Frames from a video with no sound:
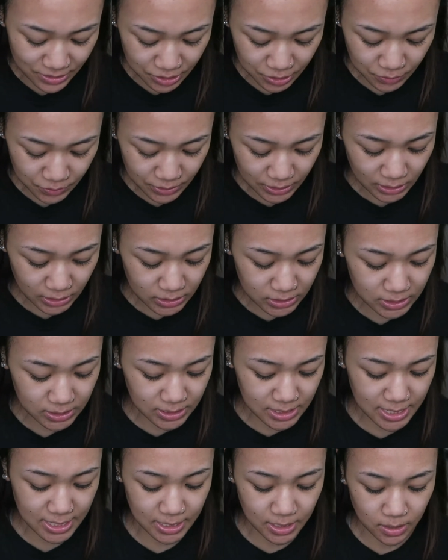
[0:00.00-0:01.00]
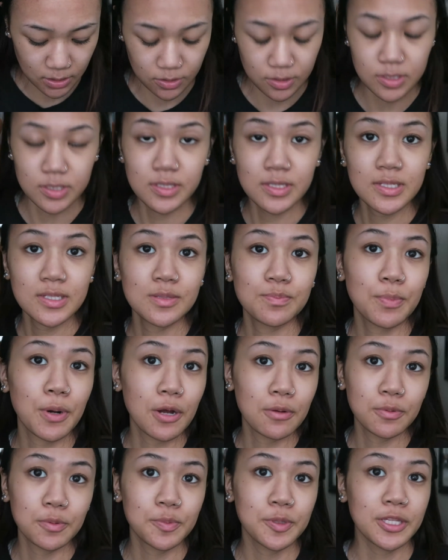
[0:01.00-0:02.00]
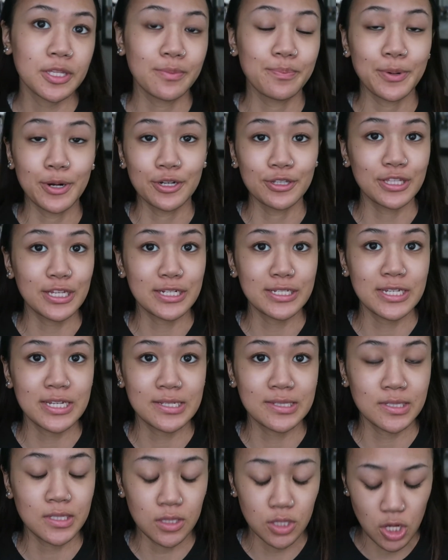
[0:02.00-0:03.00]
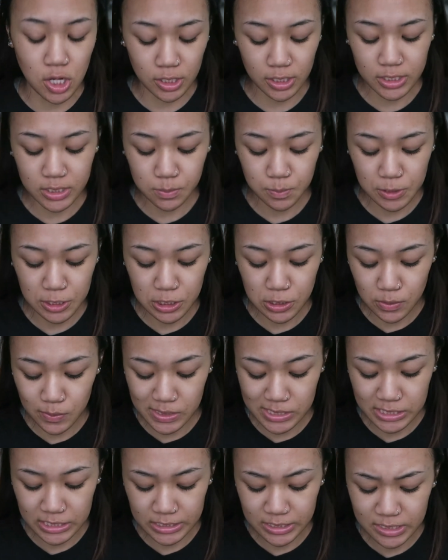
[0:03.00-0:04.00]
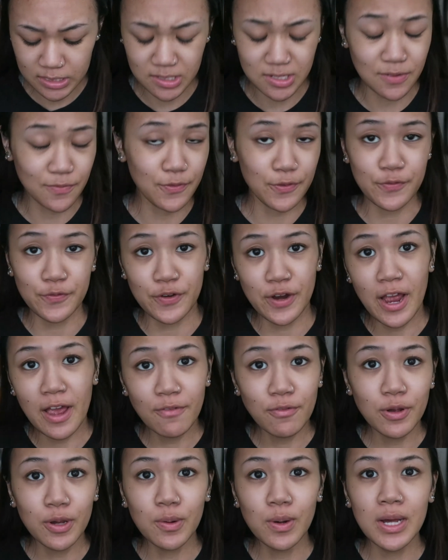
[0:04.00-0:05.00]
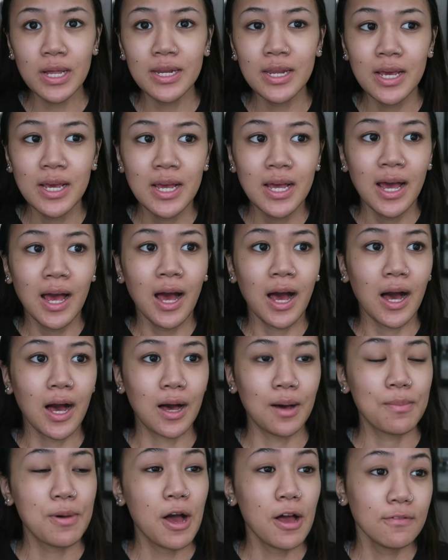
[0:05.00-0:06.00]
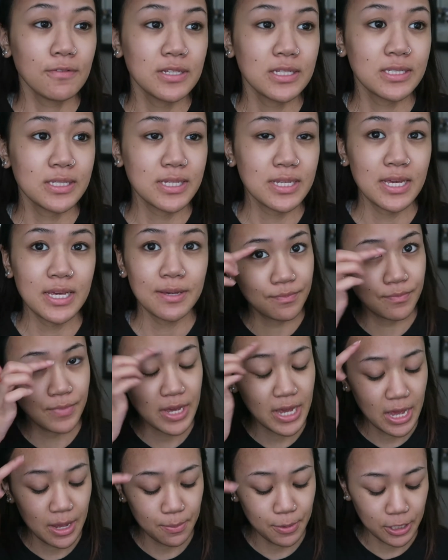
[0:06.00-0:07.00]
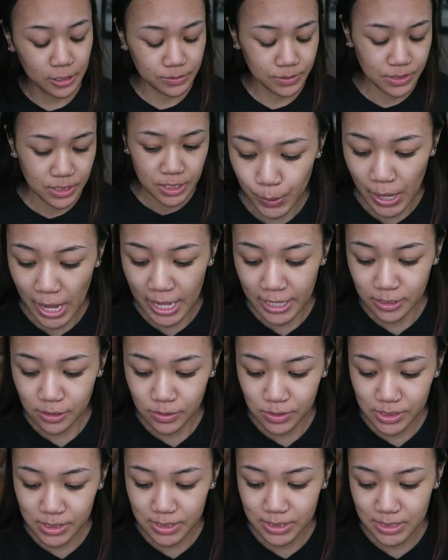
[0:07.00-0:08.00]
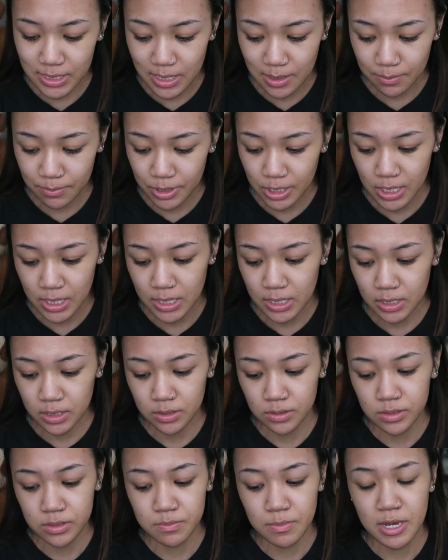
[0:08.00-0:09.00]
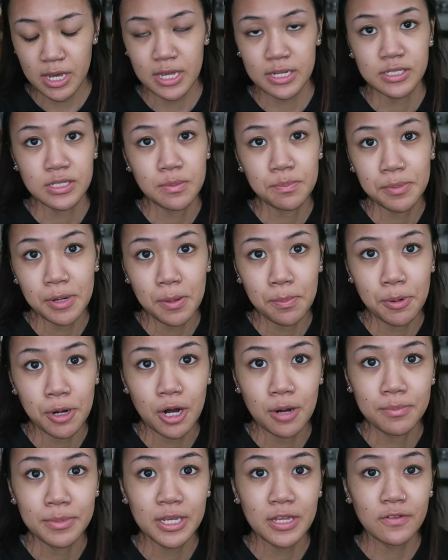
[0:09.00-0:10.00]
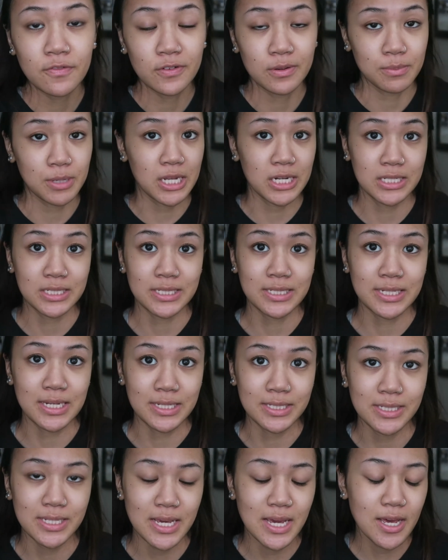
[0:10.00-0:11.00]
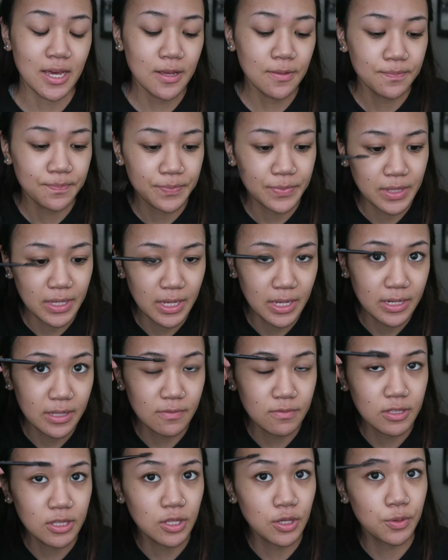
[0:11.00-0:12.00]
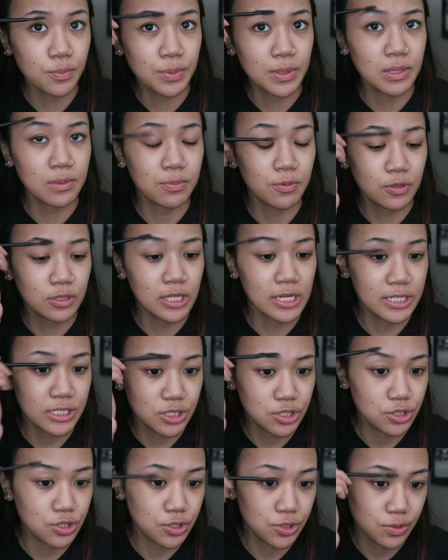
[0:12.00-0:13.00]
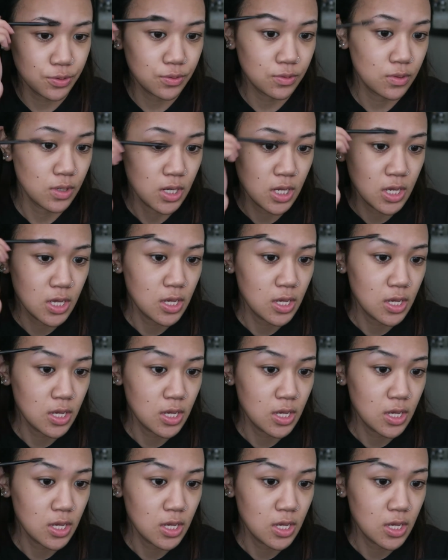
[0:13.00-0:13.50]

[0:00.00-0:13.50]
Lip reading: So the next thing, this is probably the part that takes the longest, but you know what? This is different for everyone. Obviously, my eyebrows. So I use the same thing. I use my Dip Brow Pomade from Anastasia. And even though people like to do